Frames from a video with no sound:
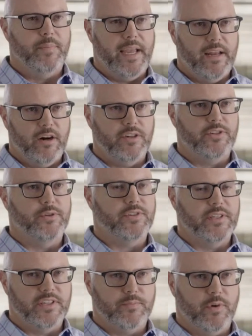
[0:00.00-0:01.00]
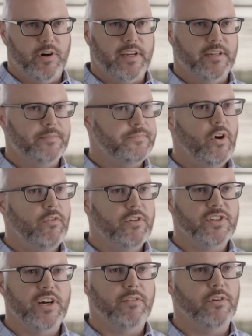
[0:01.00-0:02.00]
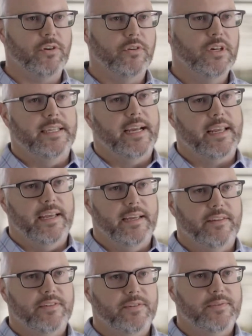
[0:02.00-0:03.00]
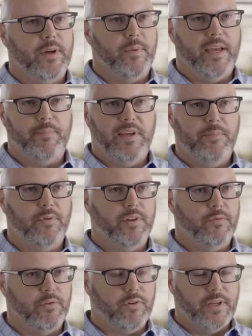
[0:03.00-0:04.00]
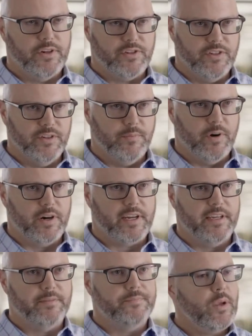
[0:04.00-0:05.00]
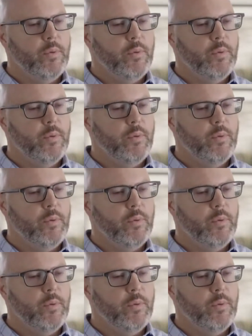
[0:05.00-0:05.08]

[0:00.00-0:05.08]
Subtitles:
paid our dues in this market over several decades, and we had people that really understood the market.